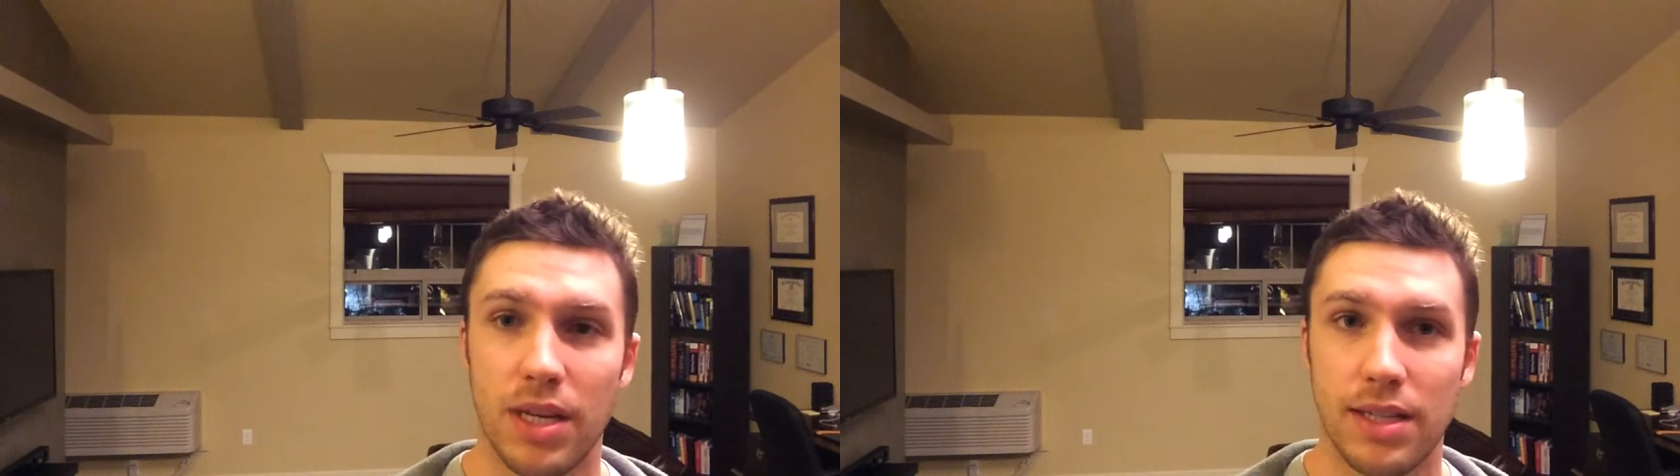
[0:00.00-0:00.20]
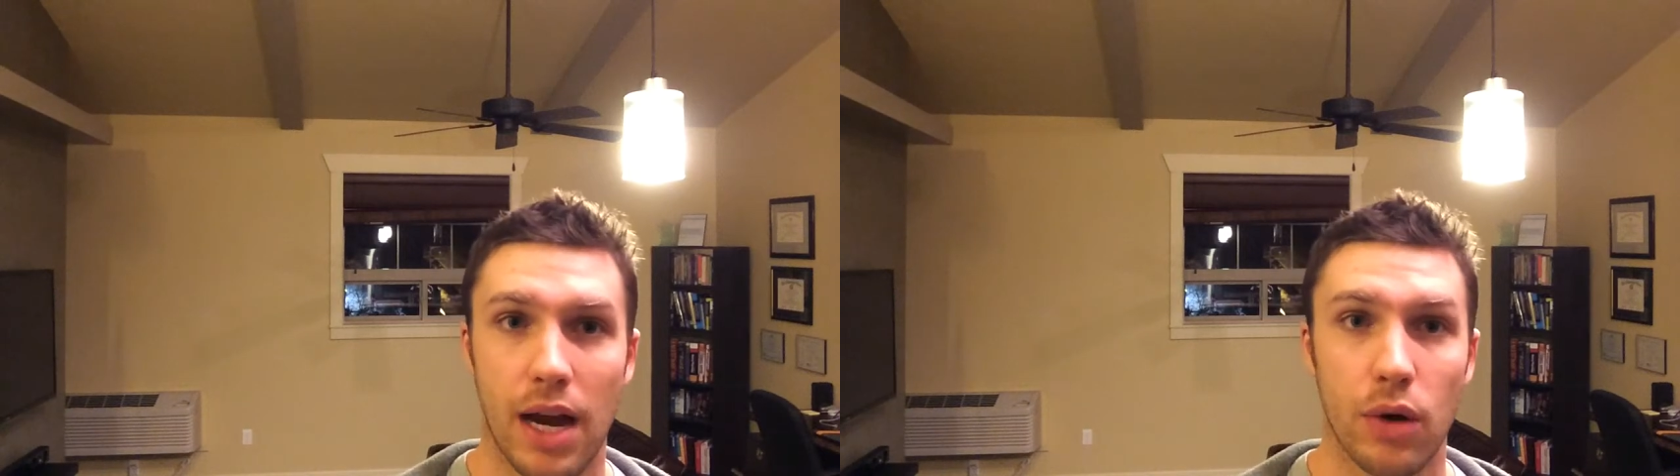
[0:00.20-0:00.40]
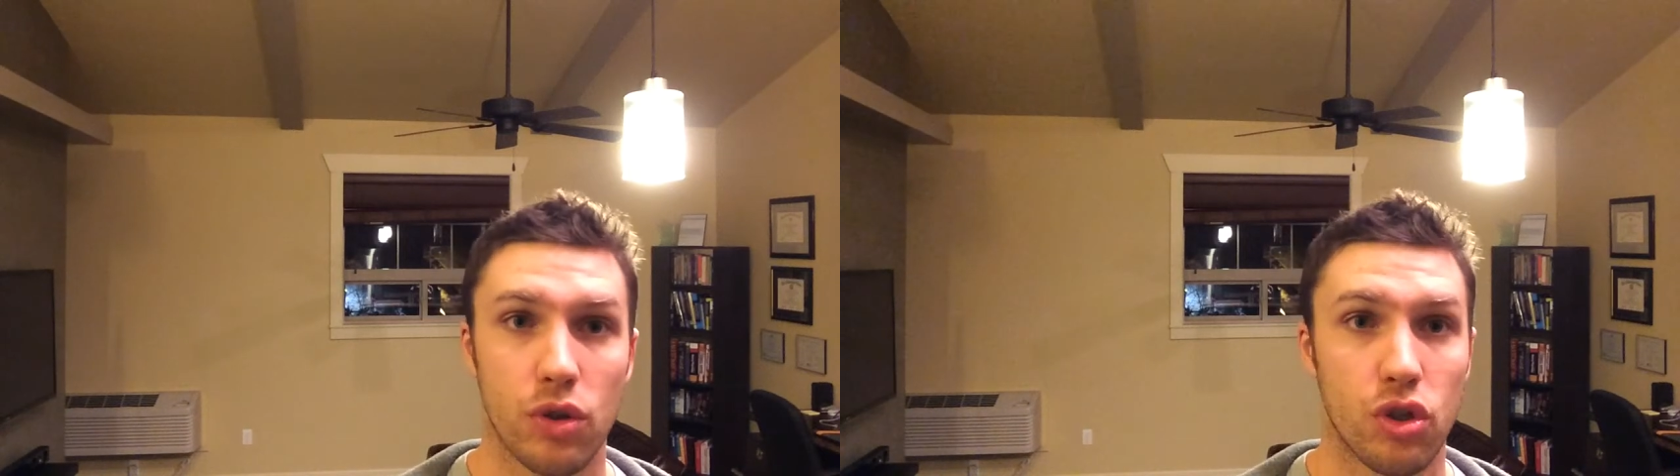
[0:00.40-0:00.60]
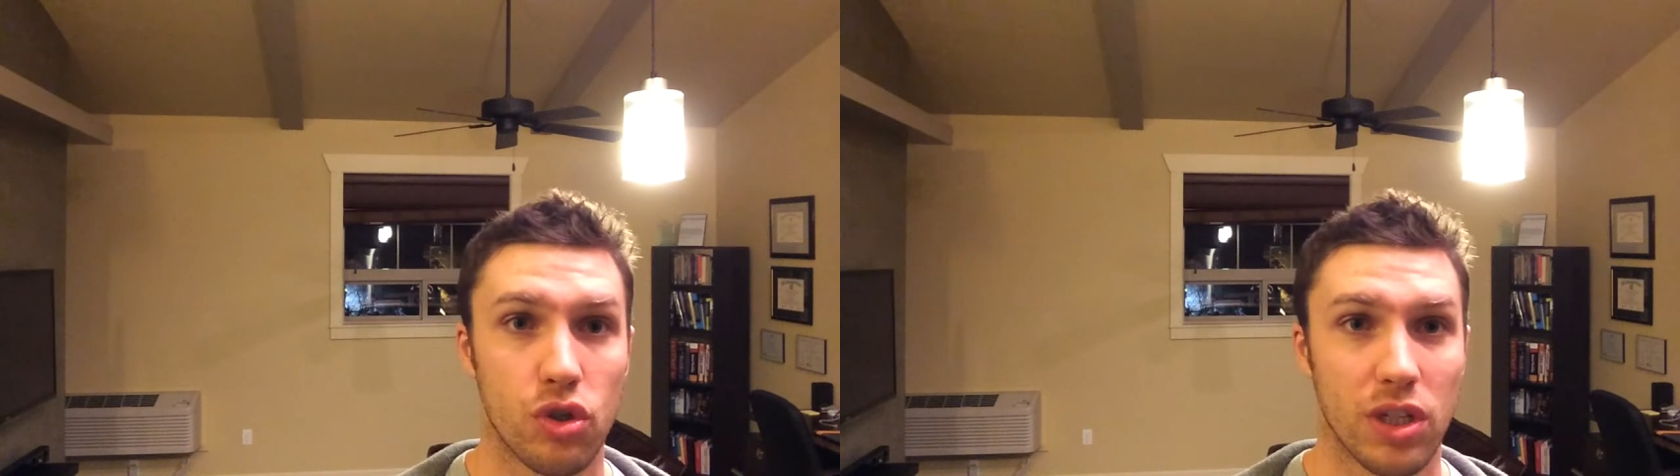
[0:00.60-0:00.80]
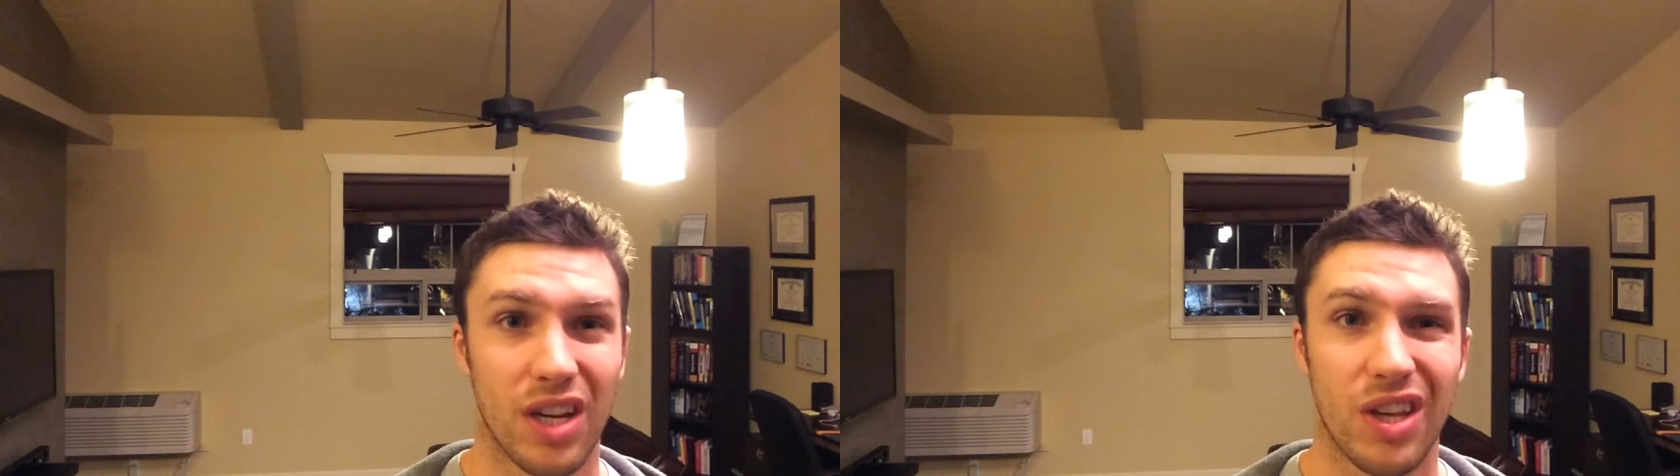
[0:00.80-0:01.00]
Knees out is
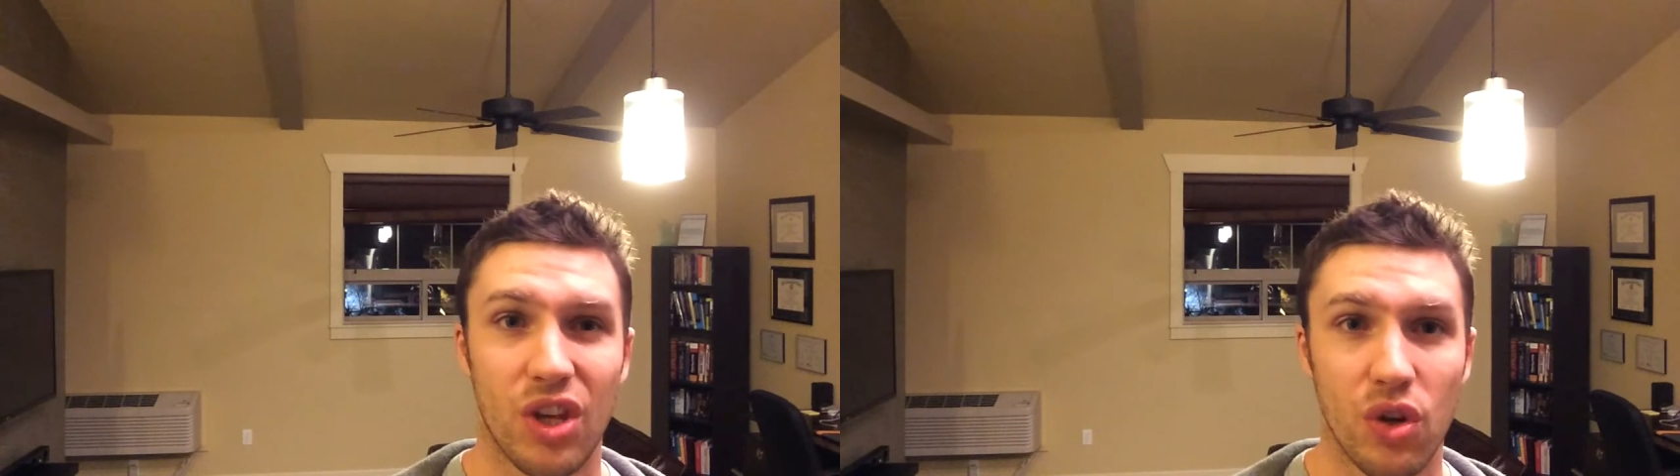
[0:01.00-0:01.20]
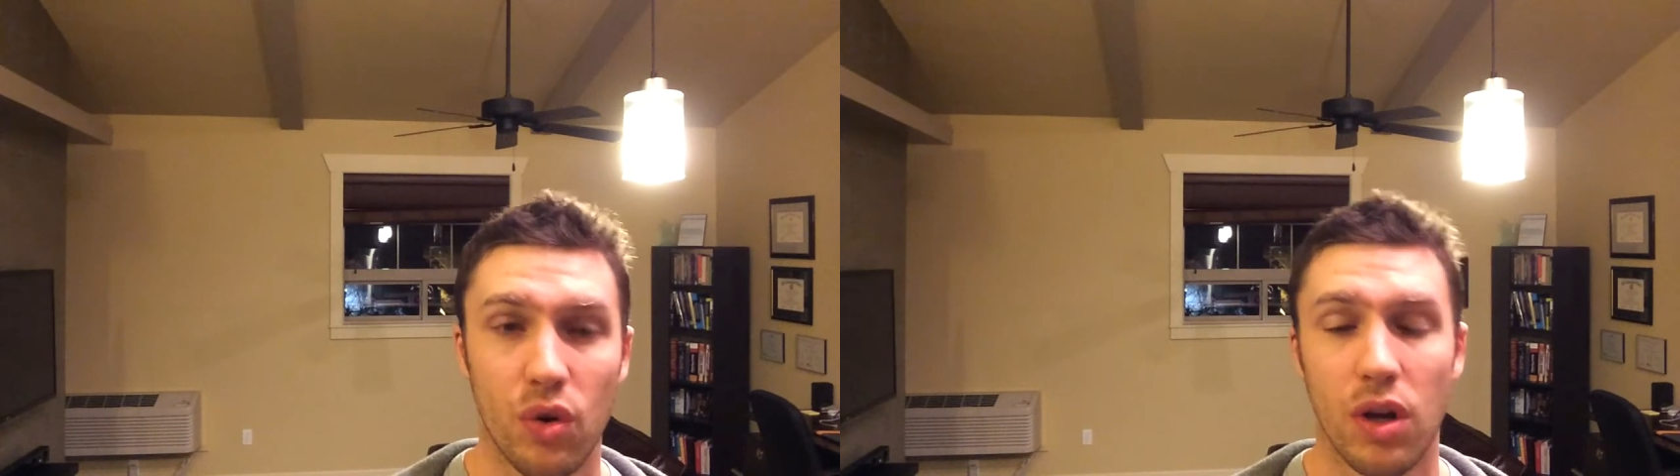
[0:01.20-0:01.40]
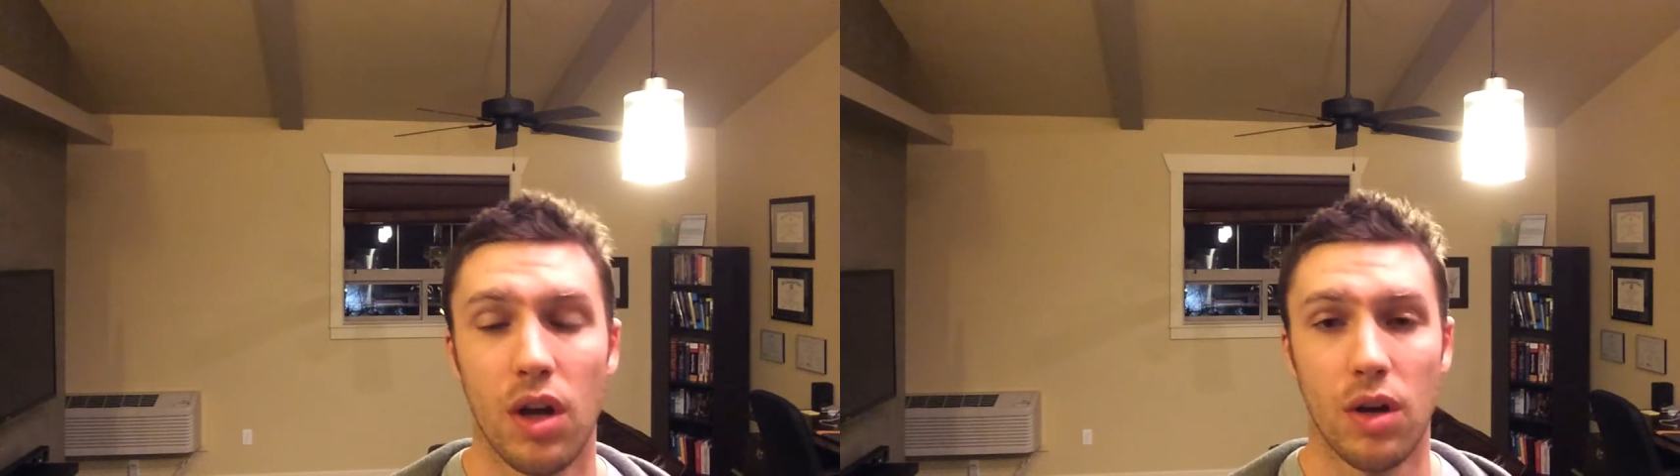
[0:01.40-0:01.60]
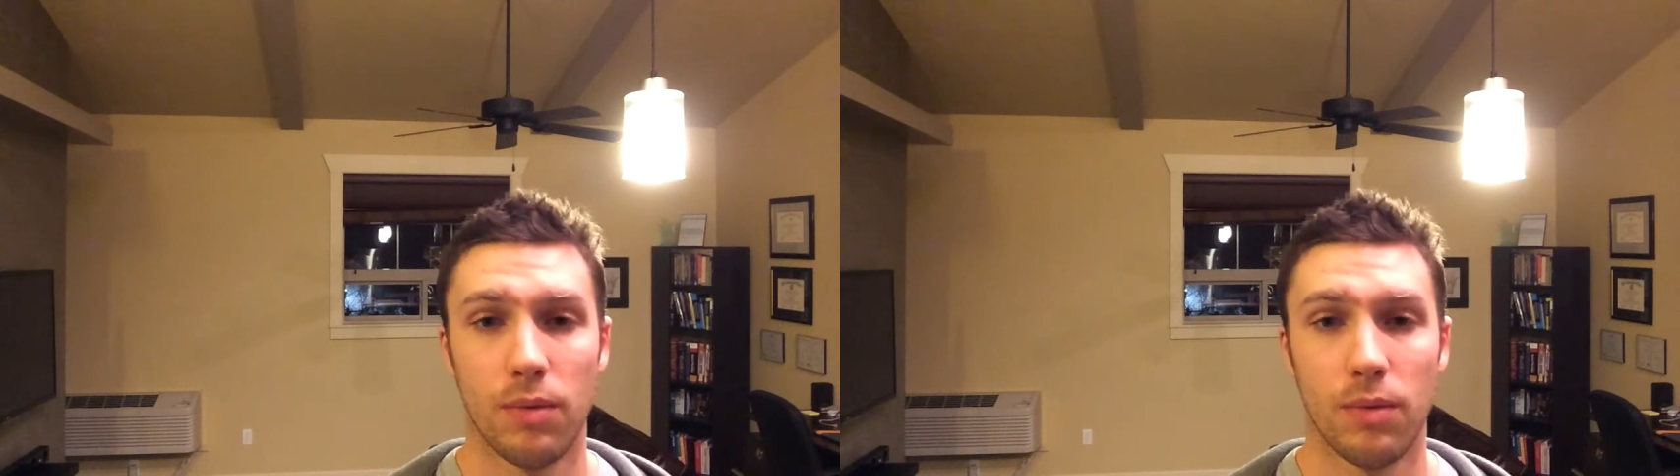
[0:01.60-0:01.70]
usually a cue